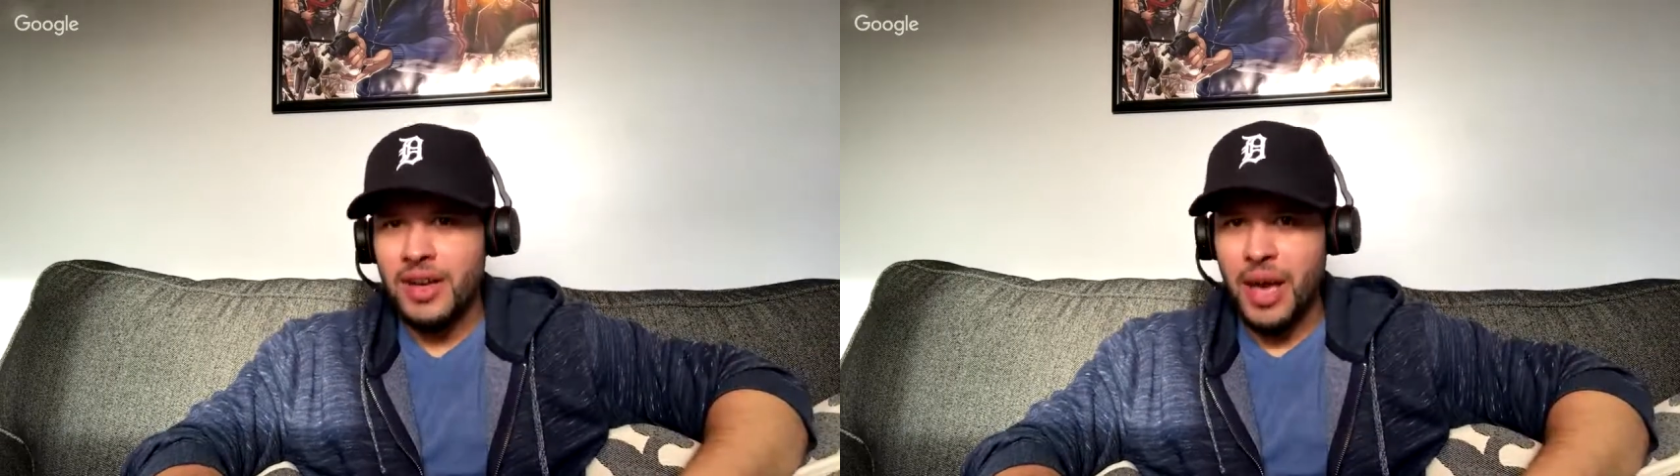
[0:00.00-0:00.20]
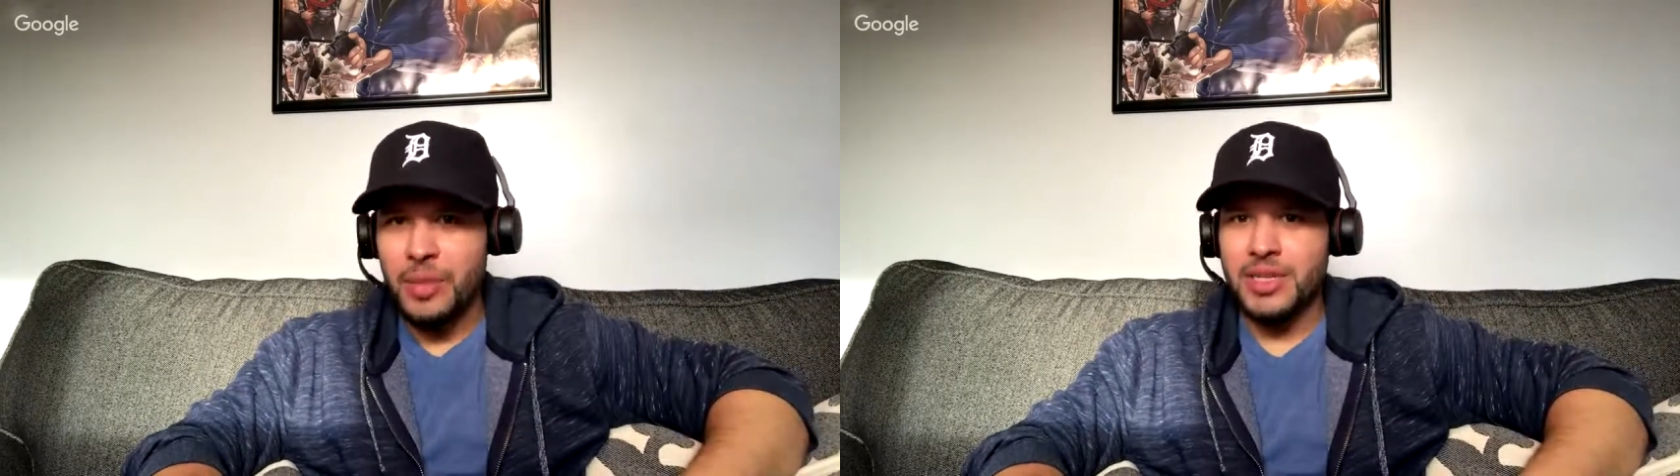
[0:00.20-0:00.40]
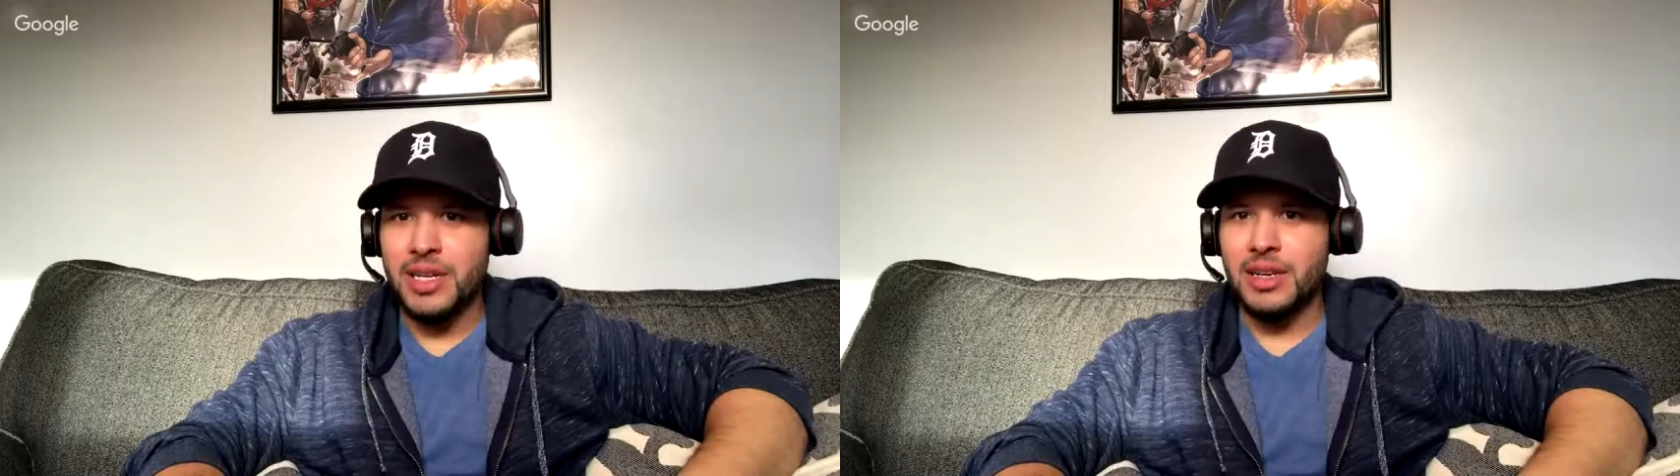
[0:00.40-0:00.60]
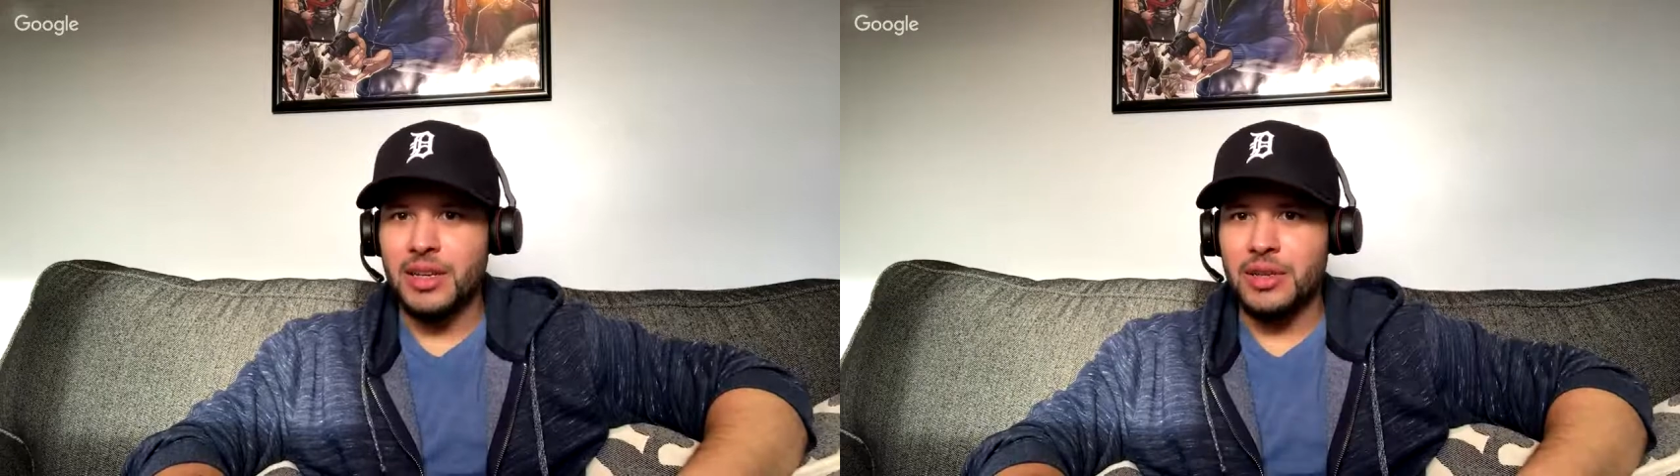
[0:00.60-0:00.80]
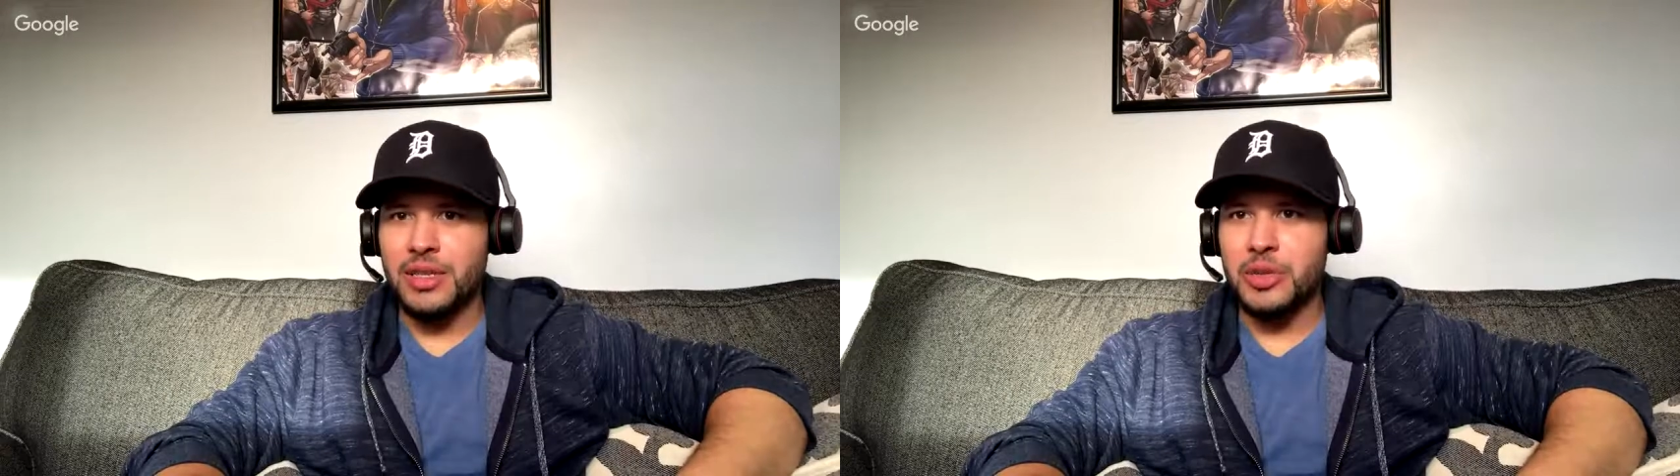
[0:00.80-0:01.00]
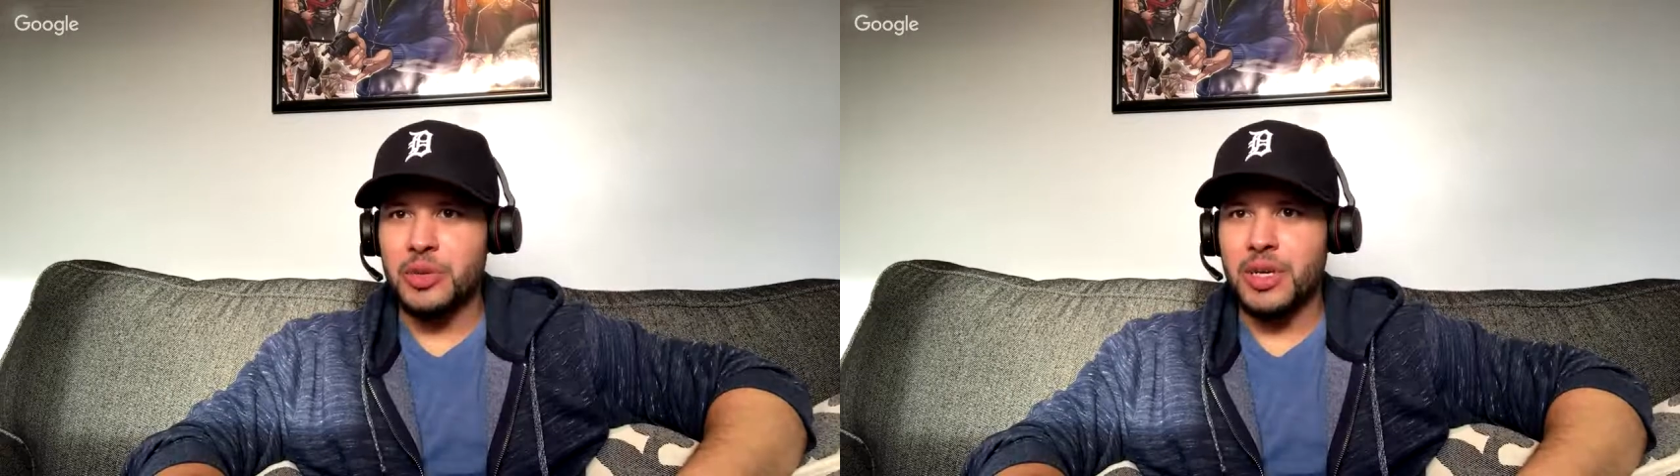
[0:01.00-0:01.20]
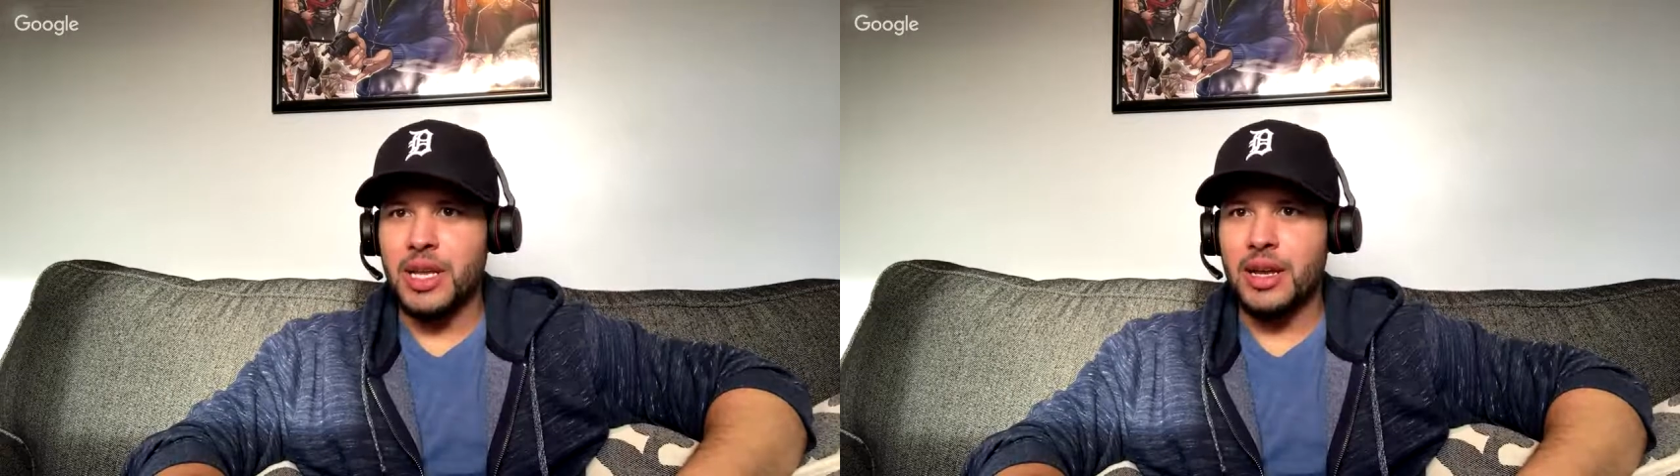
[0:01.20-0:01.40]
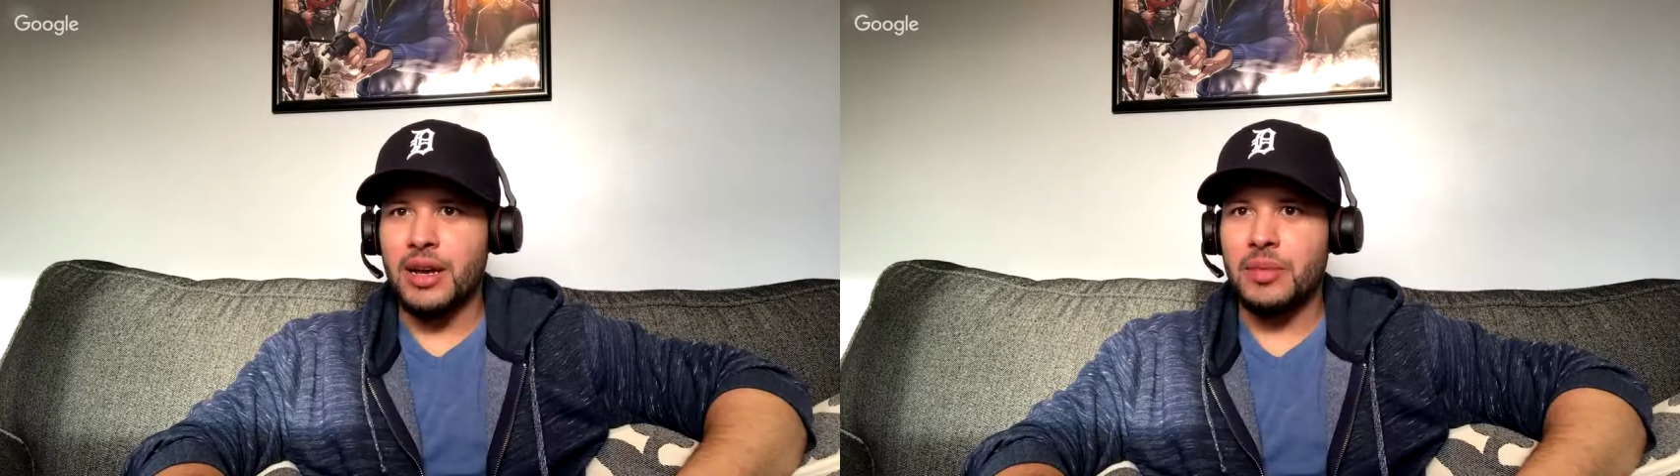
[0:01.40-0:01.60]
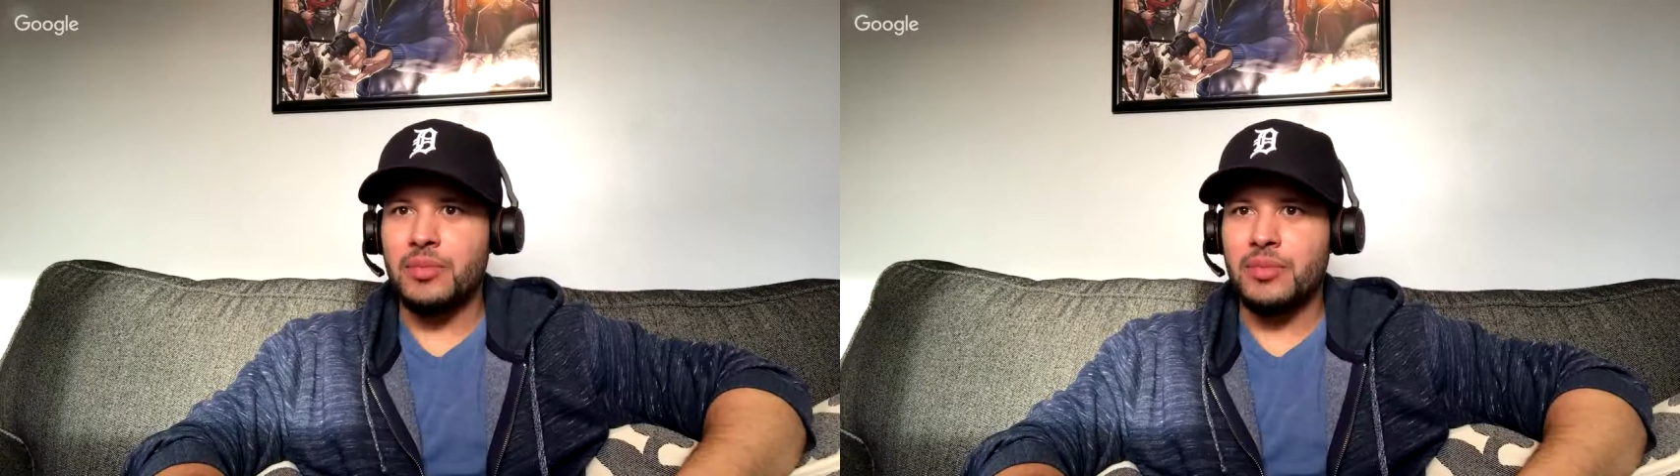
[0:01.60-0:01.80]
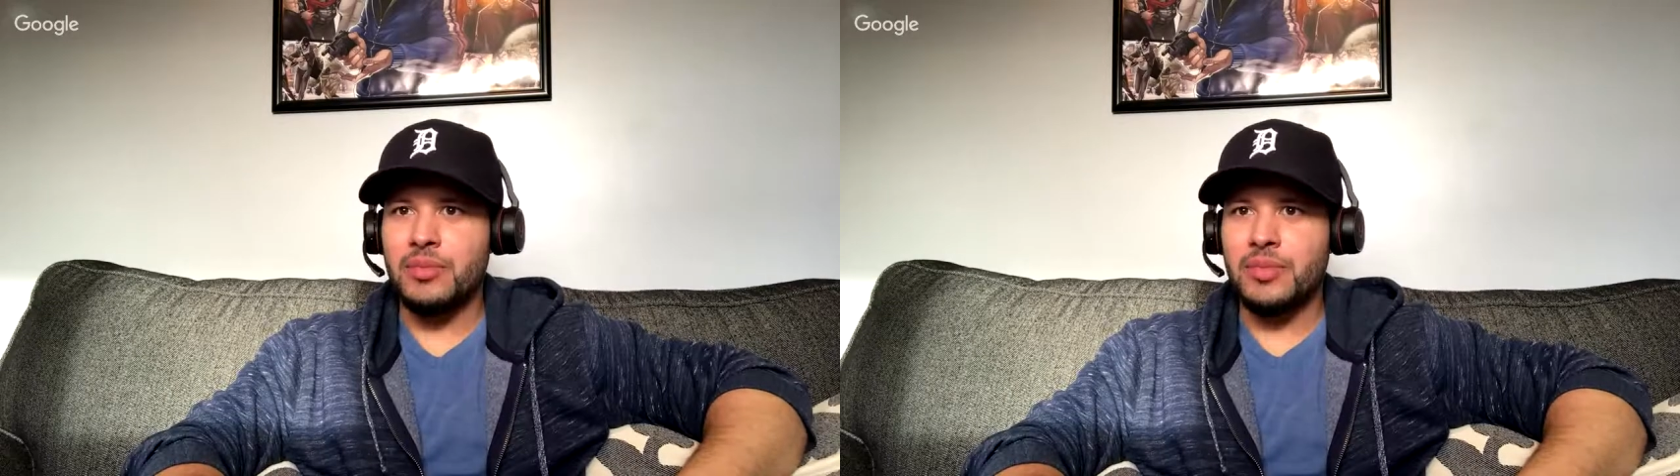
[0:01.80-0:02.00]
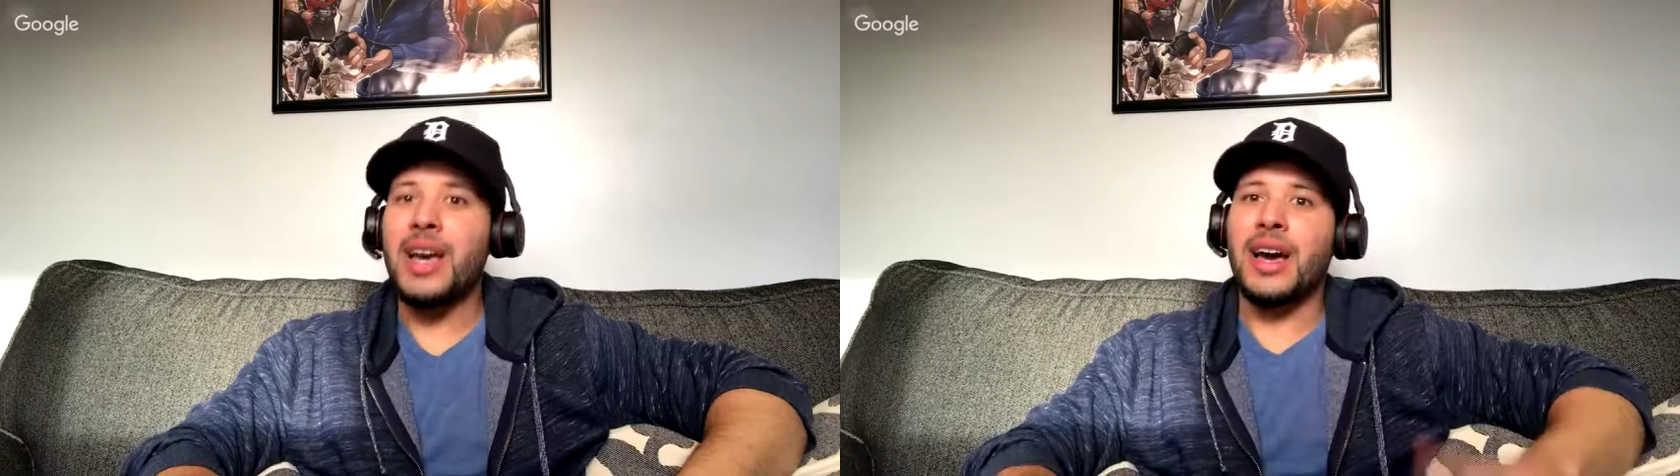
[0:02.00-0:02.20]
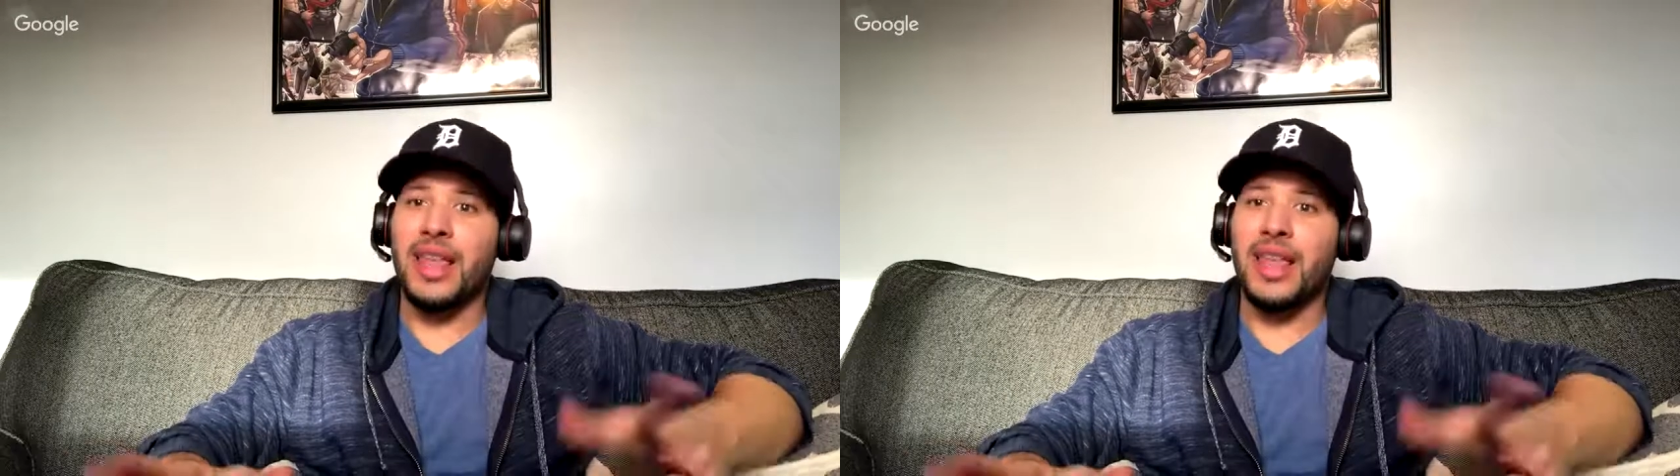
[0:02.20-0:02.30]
Amazon and illosketchbook.com. I